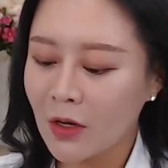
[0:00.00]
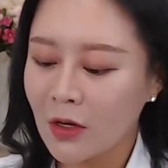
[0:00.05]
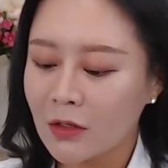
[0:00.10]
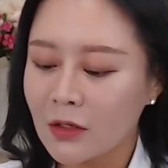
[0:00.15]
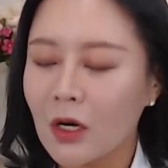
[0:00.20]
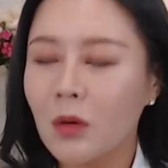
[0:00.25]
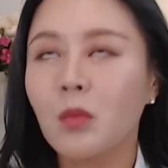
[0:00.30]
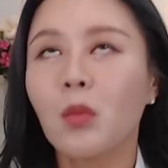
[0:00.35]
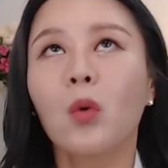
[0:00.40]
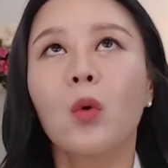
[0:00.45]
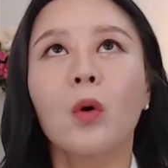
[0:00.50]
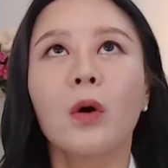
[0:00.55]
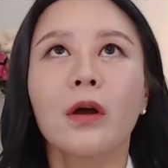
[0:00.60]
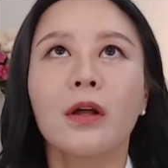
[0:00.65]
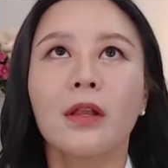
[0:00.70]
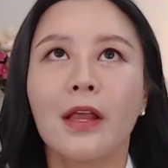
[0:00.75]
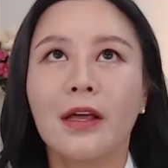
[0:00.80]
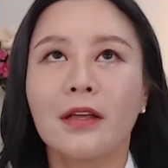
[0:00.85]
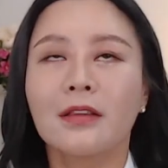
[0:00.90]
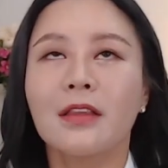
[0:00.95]
they're more
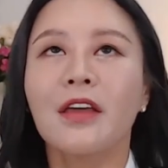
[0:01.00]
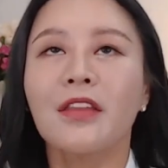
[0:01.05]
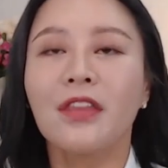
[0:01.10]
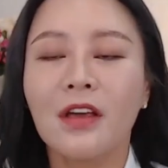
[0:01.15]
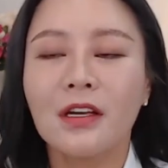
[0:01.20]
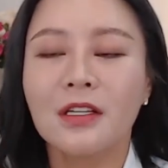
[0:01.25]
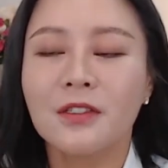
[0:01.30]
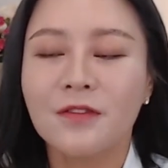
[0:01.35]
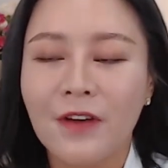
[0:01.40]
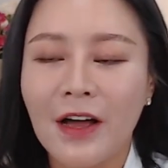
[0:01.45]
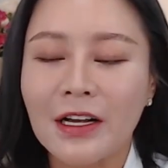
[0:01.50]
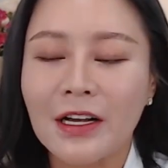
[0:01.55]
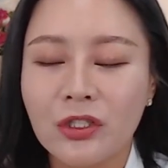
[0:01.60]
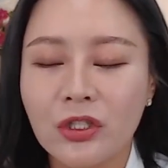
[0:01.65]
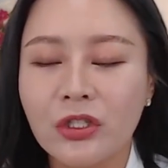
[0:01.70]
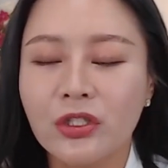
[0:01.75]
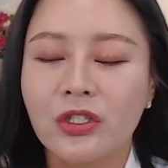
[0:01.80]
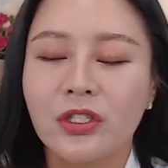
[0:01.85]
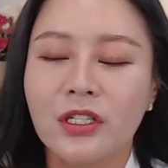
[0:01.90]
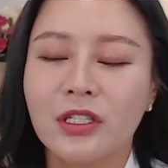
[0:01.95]
like, they think it's
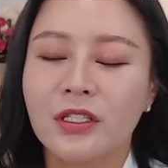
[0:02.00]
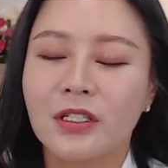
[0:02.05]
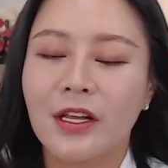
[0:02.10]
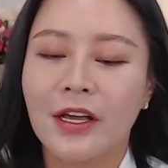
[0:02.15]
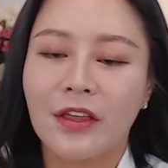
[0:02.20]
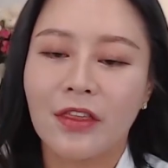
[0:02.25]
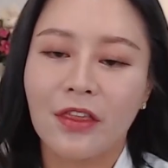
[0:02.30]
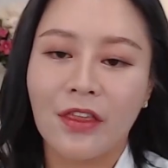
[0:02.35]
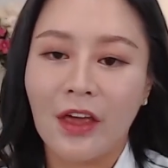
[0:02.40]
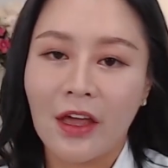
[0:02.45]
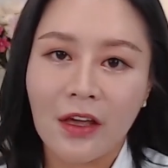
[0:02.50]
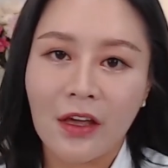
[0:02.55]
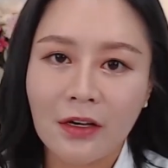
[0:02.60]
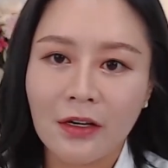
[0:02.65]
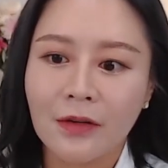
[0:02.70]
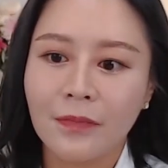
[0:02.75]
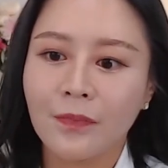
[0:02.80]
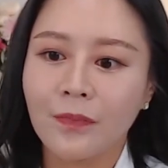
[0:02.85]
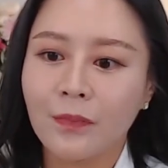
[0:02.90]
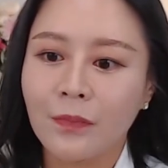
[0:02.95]
faster to just like think.
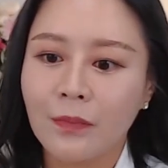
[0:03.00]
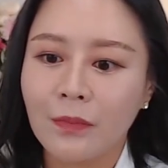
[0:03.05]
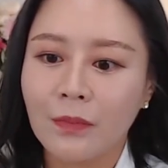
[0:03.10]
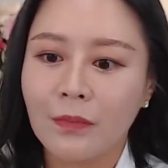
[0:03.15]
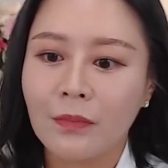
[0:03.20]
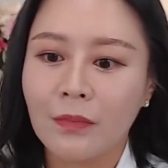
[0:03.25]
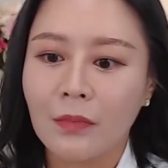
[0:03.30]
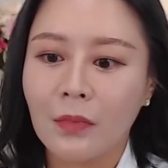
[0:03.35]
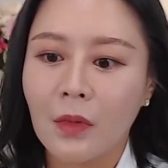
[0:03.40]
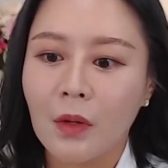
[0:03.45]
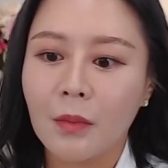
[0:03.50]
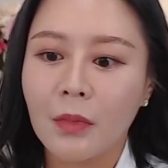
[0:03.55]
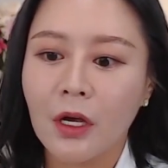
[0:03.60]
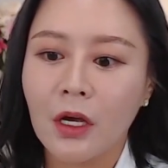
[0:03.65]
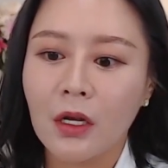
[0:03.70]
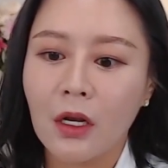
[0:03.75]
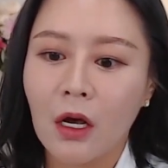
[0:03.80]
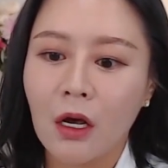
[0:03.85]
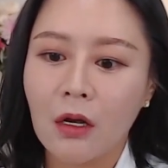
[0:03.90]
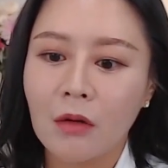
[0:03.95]
But